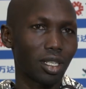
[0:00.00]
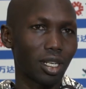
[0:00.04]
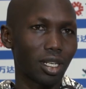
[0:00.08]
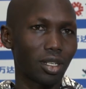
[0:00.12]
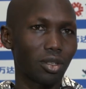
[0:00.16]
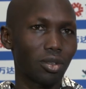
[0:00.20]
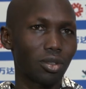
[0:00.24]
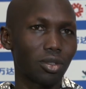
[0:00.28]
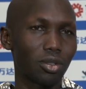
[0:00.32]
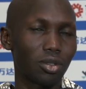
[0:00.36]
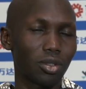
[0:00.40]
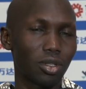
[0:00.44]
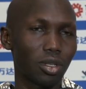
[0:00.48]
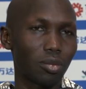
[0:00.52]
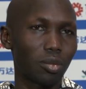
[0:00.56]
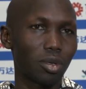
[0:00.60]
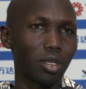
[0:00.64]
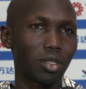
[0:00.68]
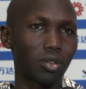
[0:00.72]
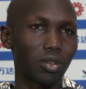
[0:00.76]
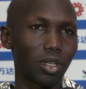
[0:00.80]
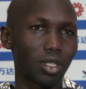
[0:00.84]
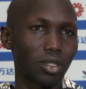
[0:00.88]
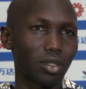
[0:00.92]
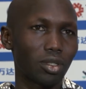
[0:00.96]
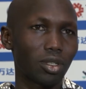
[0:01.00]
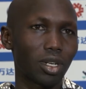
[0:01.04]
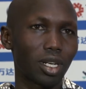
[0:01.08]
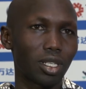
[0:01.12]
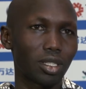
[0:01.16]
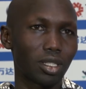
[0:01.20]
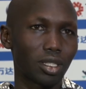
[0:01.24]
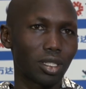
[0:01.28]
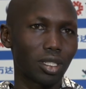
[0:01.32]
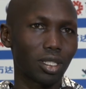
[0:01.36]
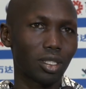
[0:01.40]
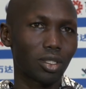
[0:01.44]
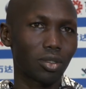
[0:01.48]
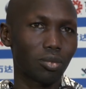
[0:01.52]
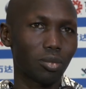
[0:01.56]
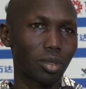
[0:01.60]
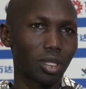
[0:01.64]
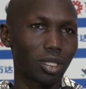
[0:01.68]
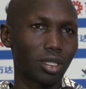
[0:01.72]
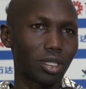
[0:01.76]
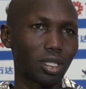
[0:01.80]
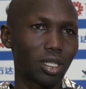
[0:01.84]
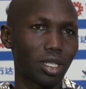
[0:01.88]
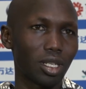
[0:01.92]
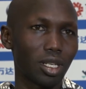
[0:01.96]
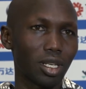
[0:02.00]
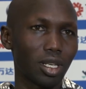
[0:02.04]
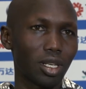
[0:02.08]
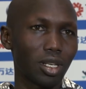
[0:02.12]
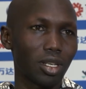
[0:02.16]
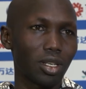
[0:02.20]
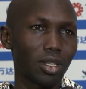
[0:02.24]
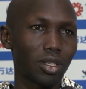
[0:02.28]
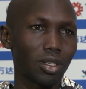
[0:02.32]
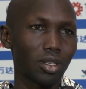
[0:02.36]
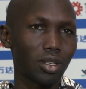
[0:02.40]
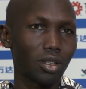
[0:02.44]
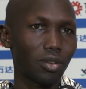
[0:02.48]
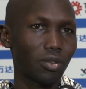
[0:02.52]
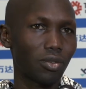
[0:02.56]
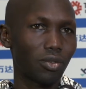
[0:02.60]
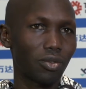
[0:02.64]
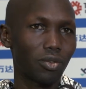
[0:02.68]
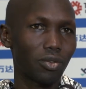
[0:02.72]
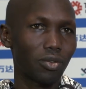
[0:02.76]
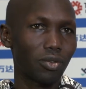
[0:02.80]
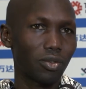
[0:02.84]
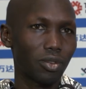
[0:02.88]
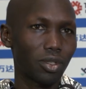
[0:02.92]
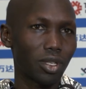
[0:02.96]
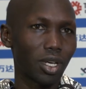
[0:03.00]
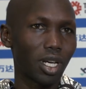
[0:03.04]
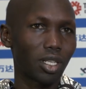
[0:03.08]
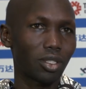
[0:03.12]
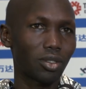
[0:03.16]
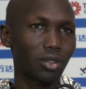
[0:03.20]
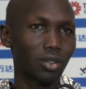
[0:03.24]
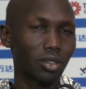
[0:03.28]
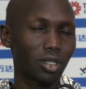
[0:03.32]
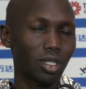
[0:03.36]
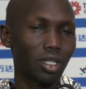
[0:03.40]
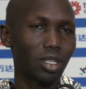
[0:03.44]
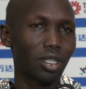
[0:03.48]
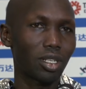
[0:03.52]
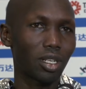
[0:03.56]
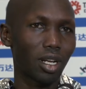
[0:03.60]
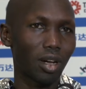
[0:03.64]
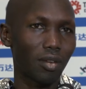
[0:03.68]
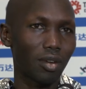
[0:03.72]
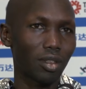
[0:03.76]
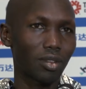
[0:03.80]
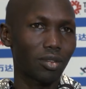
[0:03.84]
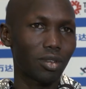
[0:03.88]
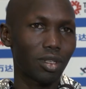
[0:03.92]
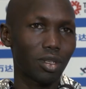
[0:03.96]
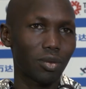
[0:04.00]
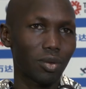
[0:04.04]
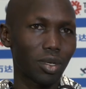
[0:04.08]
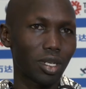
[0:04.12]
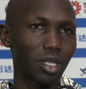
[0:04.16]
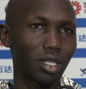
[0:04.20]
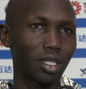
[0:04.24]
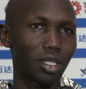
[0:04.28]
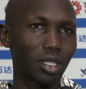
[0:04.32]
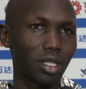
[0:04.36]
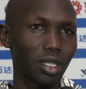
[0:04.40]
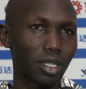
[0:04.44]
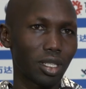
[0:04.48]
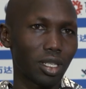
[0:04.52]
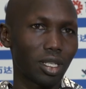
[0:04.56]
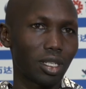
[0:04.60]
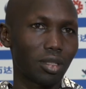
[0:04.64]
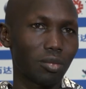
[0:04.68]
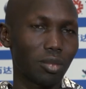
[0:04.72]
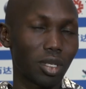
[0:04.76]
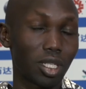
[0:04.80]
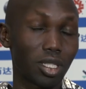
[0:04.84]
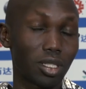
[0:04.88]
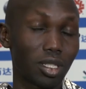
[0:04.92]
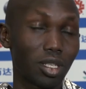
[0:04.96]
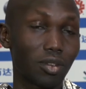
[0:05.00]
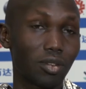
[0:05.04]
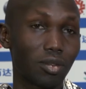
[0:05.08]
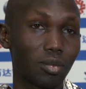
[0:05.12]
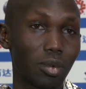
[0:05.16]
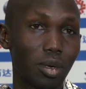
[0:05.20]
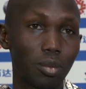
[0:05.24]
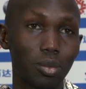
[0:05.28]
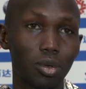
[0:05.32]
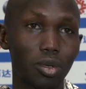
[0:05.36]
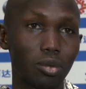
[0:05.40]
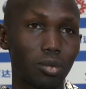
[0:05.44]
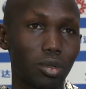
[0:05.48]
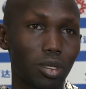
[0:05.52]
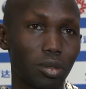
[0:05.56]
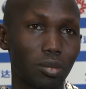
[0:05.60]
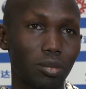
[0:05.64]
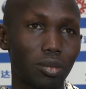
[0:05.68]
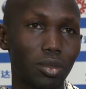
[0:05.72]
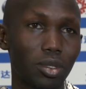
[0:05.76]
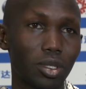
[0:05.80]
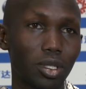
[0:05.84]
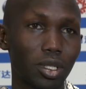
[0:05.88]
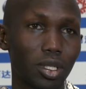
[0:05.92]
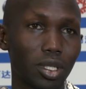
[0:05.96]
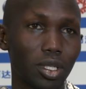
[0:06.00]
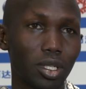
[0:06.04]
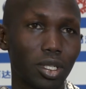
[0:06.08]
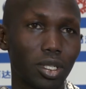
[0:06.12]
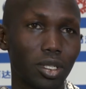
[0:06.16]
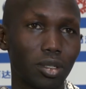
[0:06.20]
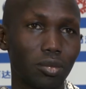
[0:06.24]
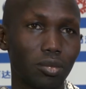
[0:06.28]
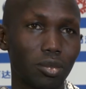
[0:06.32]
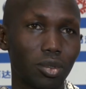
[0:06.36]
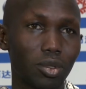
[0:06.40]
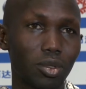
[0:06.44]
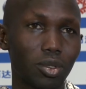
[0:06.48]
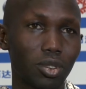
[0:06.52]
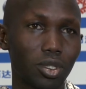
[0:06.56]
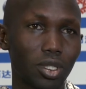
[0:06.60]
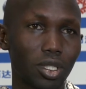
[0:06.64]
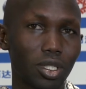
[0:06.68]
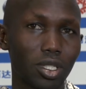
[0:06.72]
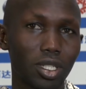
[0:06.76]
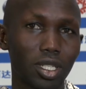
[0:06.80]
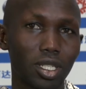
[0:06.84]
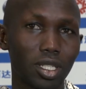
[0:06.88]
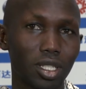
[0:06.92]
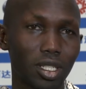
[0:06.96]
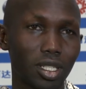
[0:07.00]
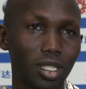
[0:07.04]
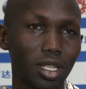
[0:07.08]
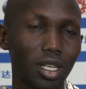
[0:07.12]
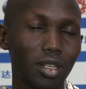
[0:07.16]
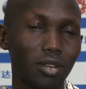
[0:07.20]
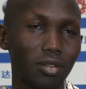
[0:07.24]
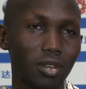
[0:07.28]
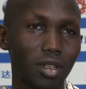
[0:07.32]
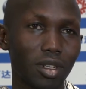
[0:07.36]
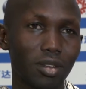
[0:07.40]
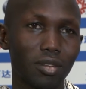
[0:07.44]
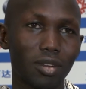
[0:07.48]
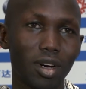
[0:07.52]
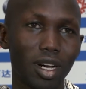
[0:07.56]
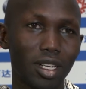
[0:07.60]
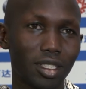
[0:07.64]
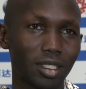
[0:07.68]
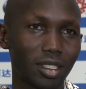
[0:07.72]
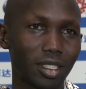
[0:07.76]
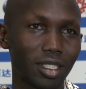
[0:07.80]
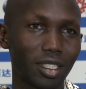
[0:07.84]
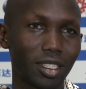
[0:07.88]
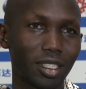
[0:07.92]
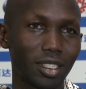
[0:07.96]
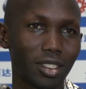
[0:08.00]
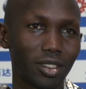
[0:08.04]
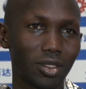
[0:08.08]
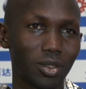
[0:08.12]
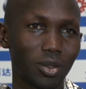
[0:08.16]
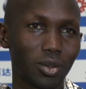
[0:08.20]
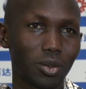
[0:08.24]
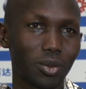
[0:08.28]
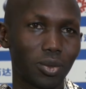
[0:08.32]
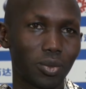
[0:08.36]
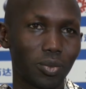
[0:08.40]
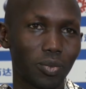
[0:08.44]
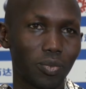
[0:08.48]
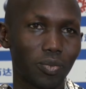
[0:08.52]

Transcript: hold on the pace for as long as it takes. But if he has not really recovered very well, then it might give him a problem because recently he ran very fast. So